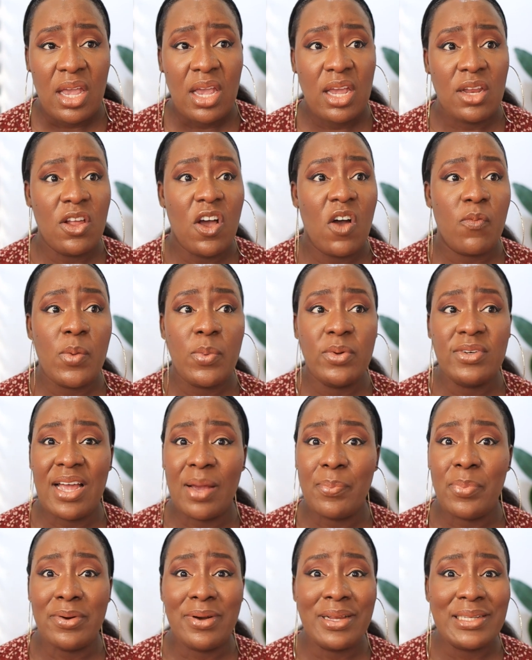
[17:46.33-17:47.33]
A lot of people,
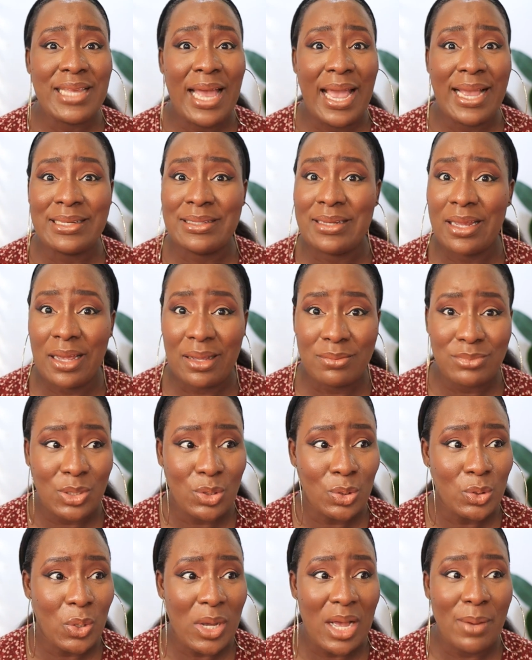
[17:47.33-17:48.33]
their parents hide them. They
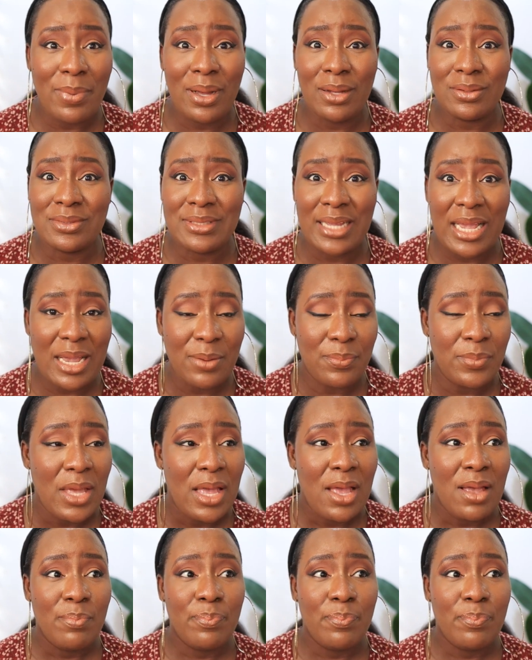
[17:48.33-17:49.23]
don't talk about them.